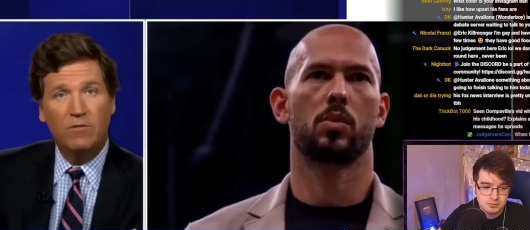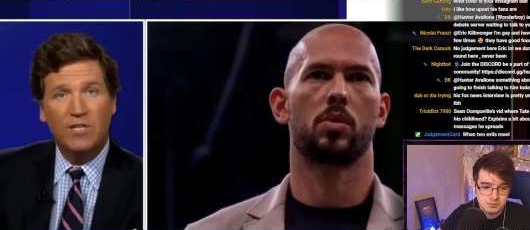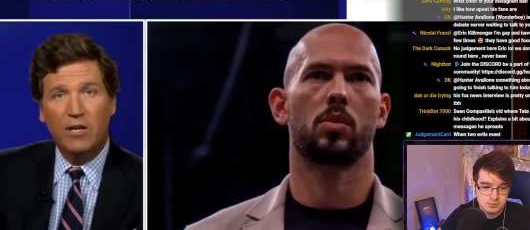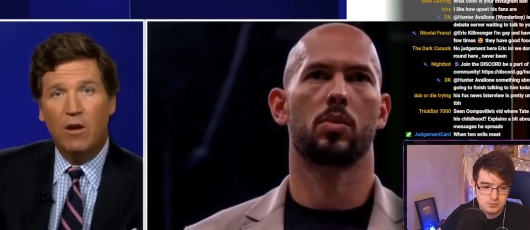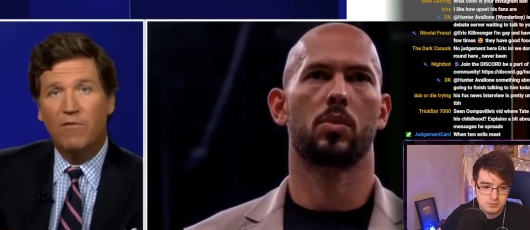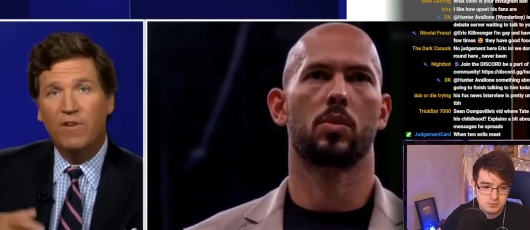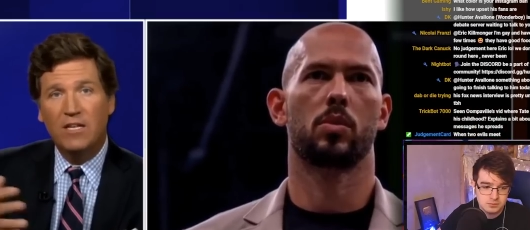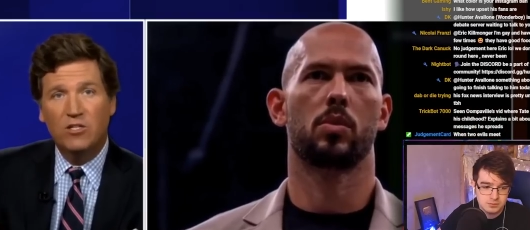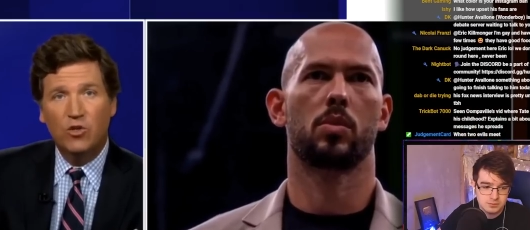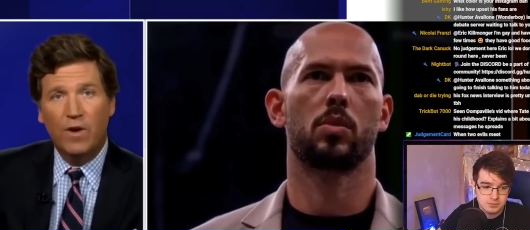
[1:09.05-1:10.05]
Speaker 1: He was taken off
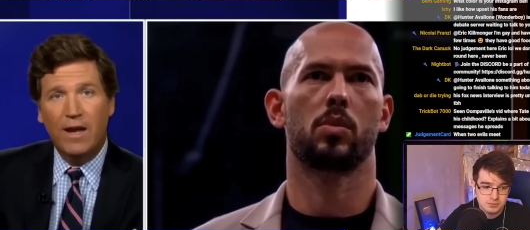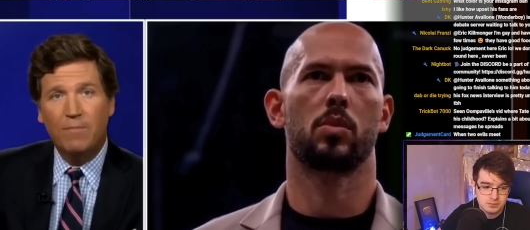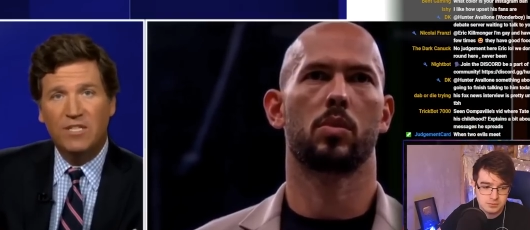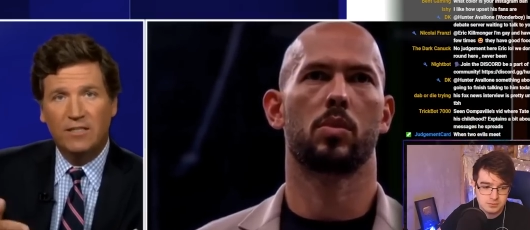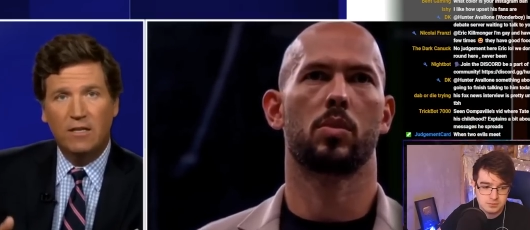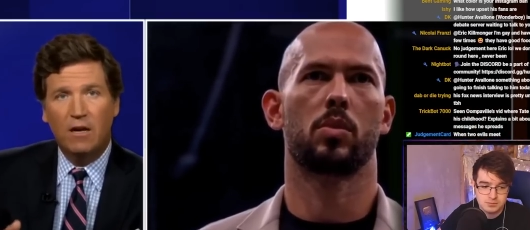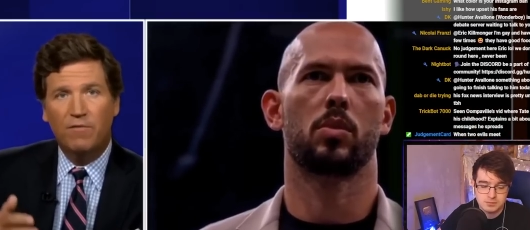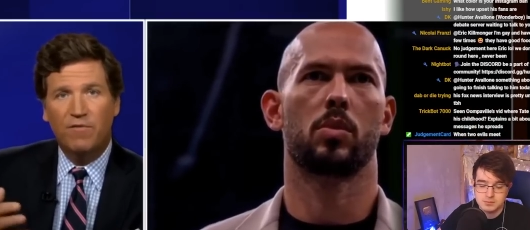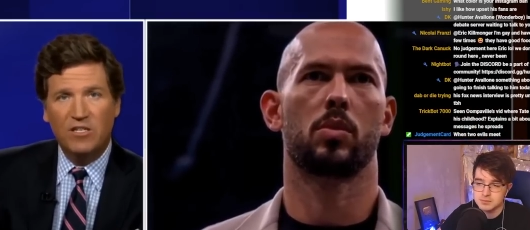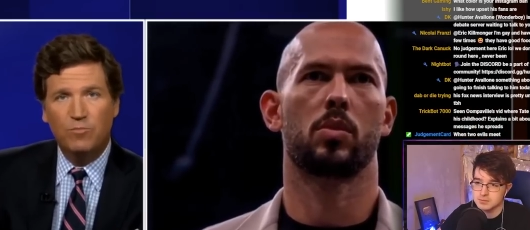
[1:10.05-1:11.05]
Instagram,
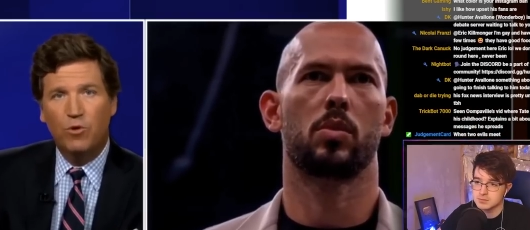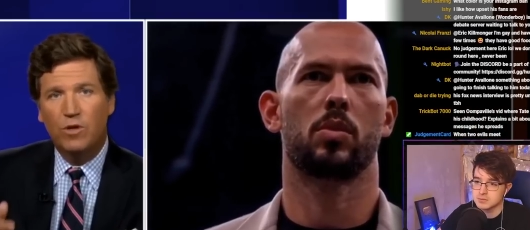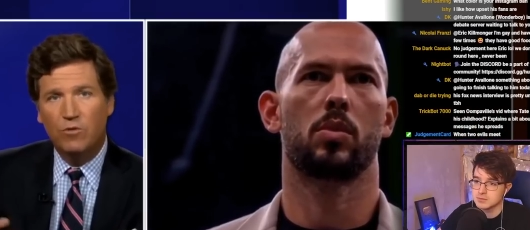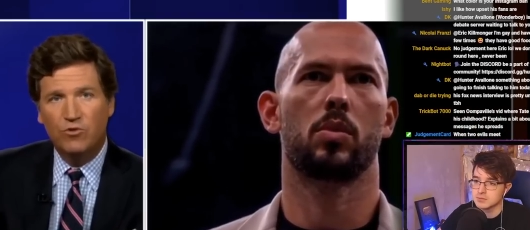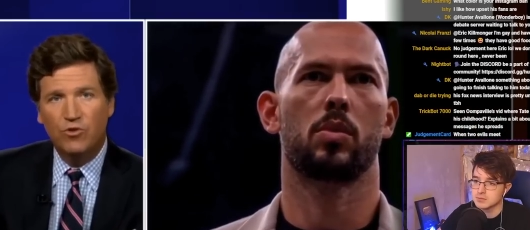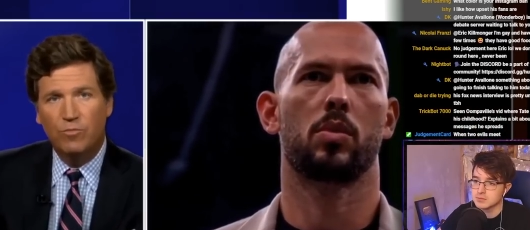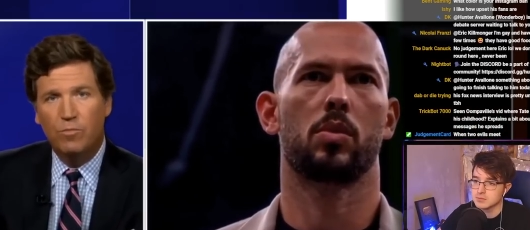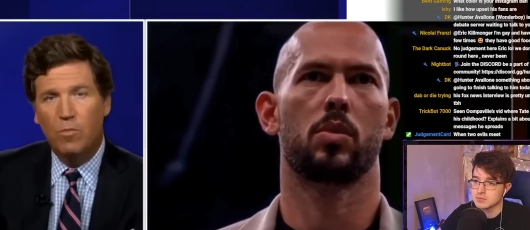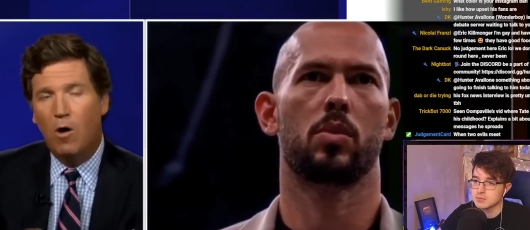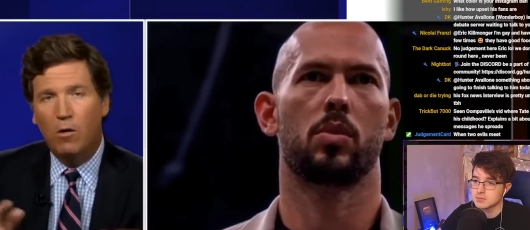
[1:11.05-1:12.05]
TikTok, Facebook, YouTube,
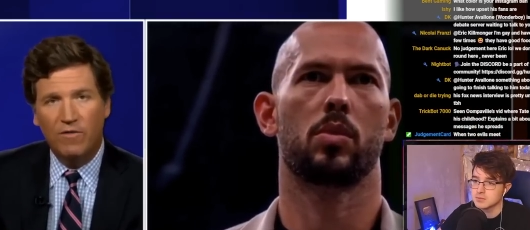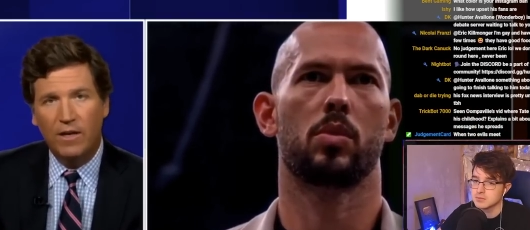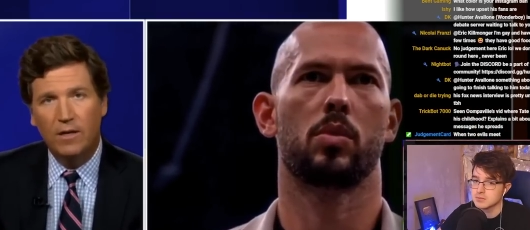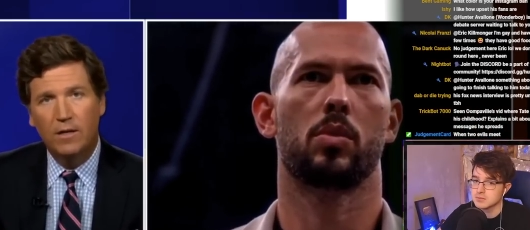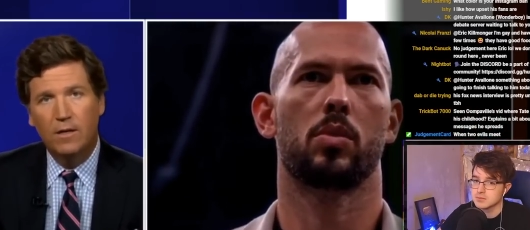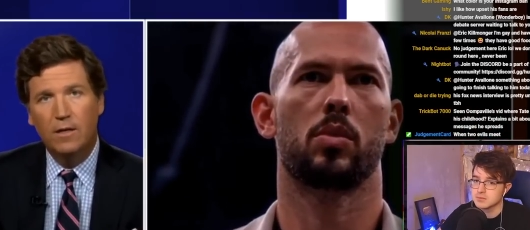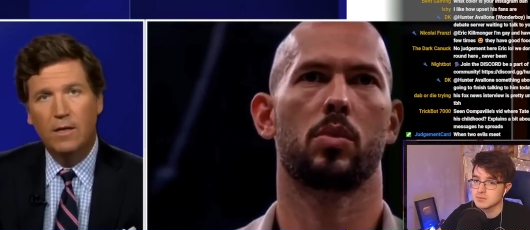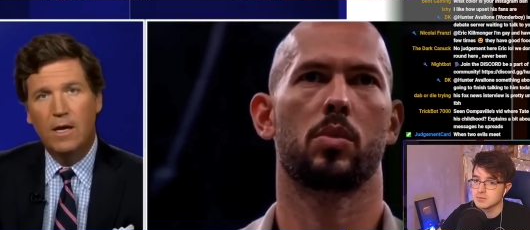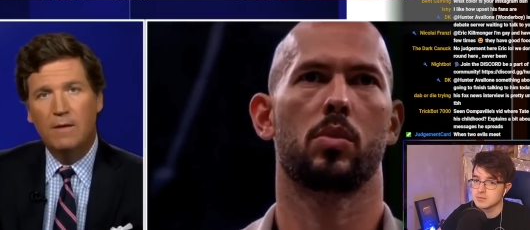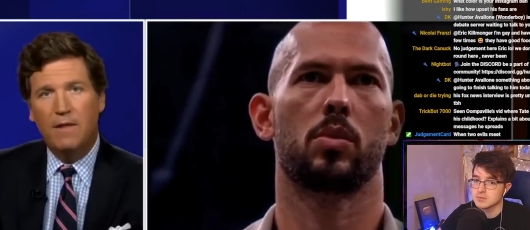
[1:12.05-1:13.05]
all of it.
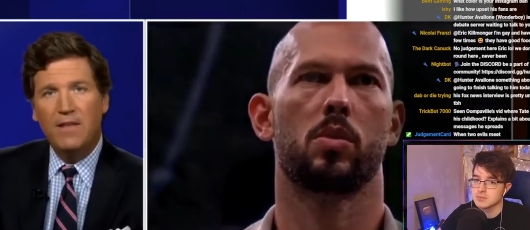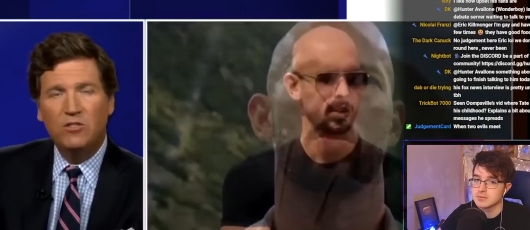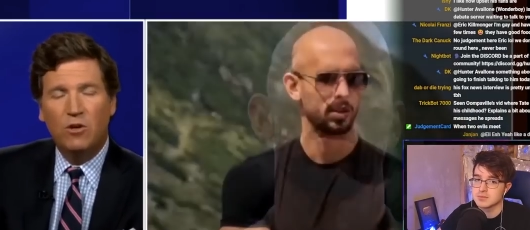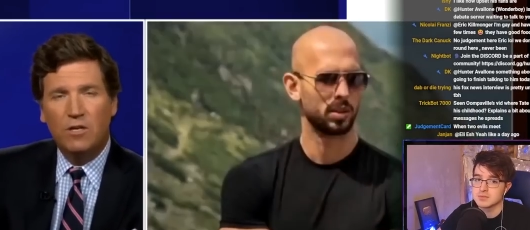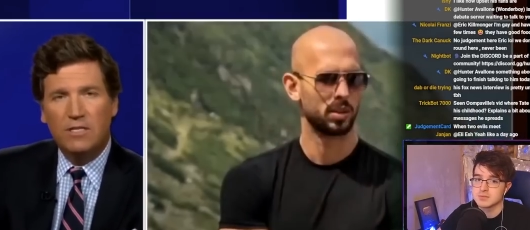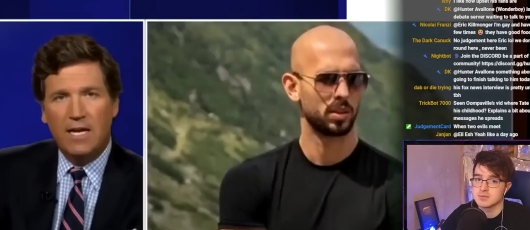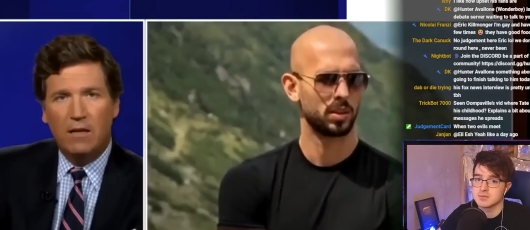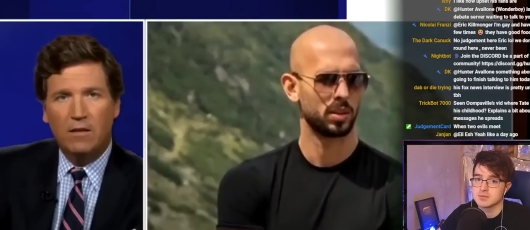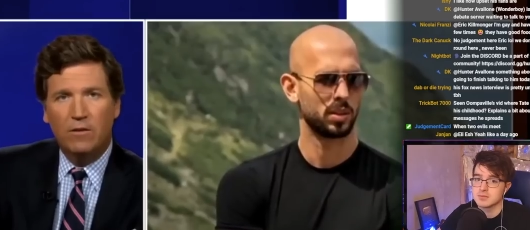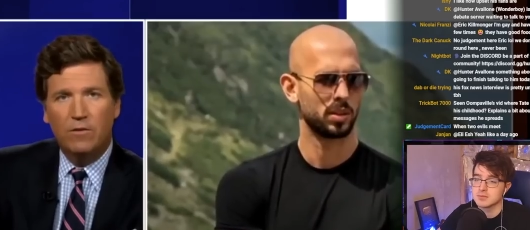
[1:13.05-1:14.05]
Then they started
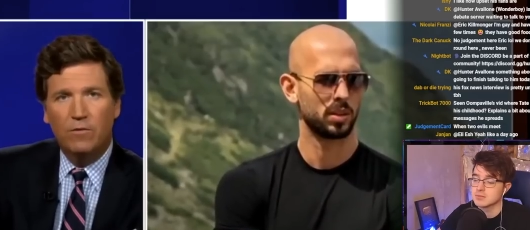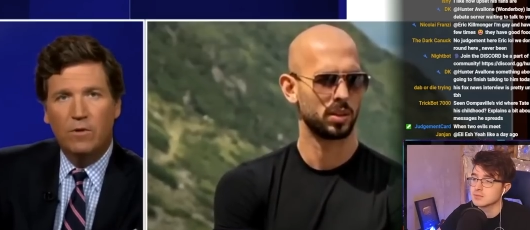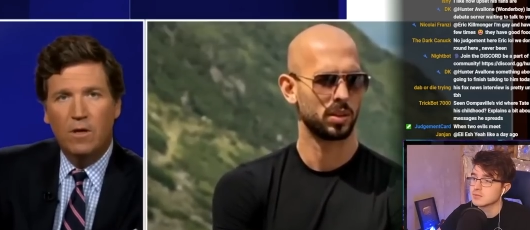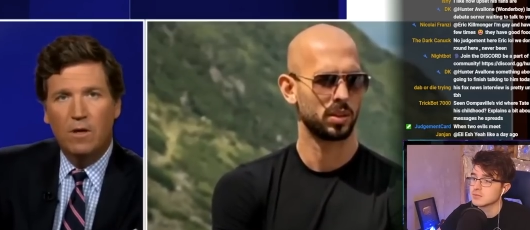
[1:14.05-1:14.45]
telling you